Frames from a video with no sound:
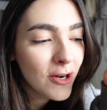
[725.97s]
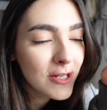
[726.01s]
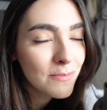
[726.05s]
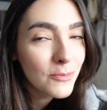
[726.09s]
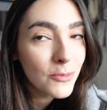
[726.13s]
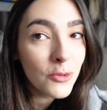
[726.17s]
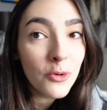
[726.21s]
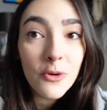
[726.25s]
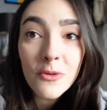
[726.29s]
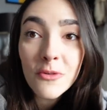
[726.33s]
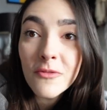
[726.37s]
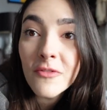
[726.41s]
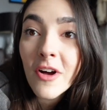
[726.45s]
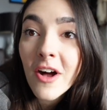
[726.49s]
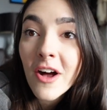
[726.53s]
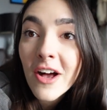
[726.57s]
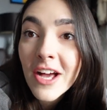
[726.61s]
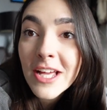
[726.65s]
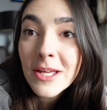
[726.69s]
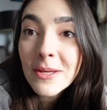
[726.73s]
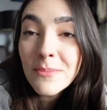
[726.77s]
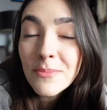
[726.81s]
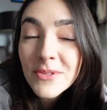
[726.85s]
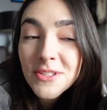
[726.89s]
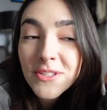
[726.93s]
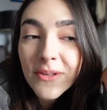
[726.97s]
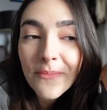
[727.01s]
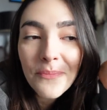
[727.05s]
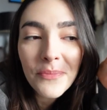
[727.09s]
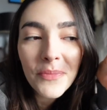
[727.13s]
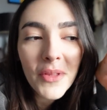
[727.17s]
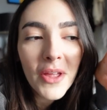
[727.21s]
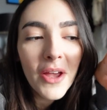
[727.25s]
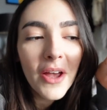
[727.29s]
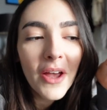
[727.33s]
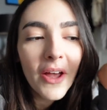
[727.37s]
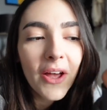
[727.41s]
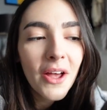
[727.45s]
Is Born vibes.
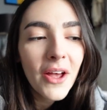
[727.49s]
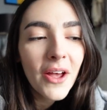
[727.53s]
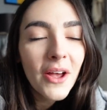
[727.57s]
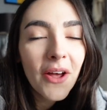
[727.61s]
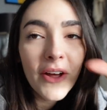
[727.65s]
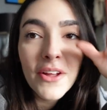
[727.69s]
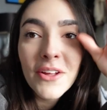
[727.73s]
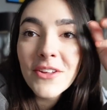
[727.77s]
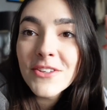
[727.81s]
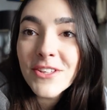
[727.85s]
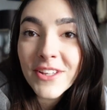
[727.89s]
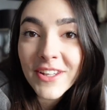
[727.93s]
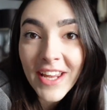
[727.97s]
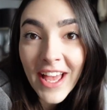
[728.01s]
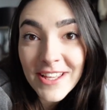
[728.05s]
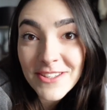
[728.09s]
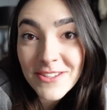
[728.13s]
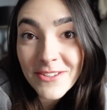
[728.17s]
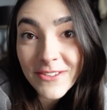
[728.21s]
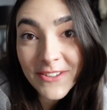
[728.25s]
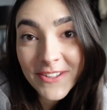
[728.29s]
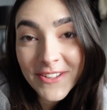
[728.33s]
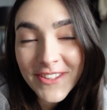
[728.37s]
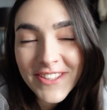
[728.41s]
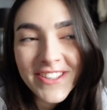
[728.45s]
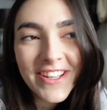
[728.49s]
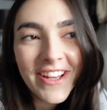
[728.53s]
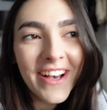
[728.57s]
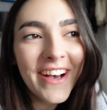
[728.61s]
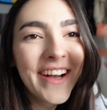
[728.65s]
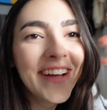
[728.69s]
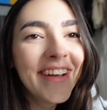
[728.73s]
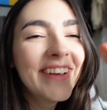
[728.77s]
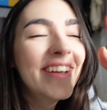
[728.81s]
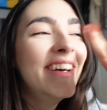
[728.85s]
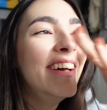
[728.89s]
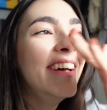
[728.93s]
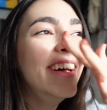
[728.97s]
So that's a good
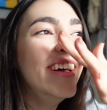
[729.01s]
sign.